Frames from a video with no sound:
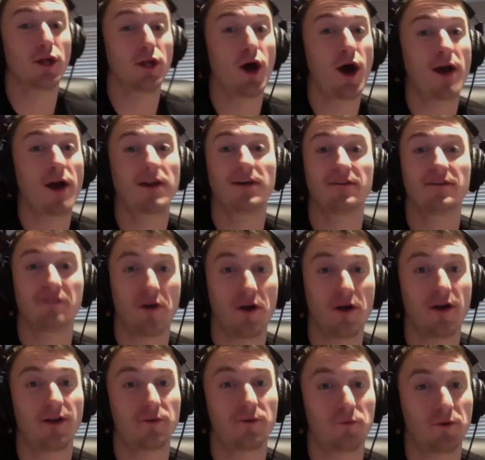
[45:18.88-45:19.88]
lot of
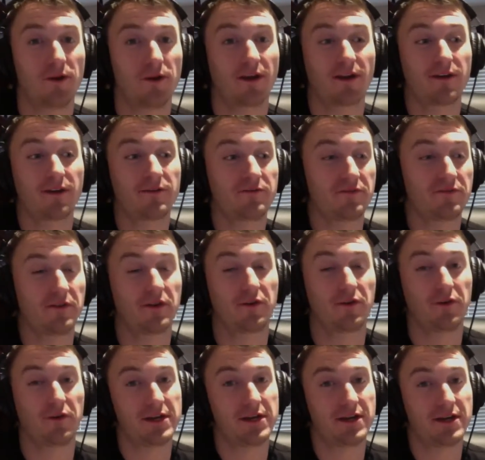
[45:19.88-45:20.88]
hard work for a
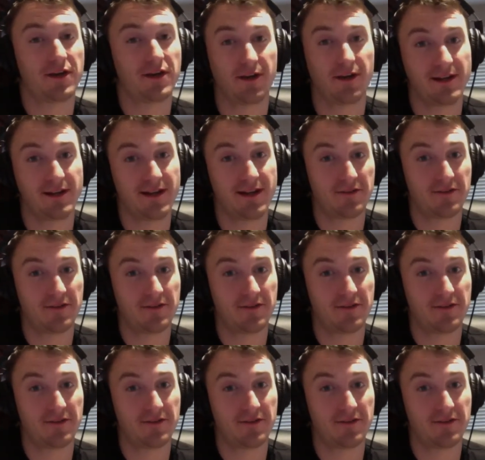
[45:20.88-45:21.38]
green card. One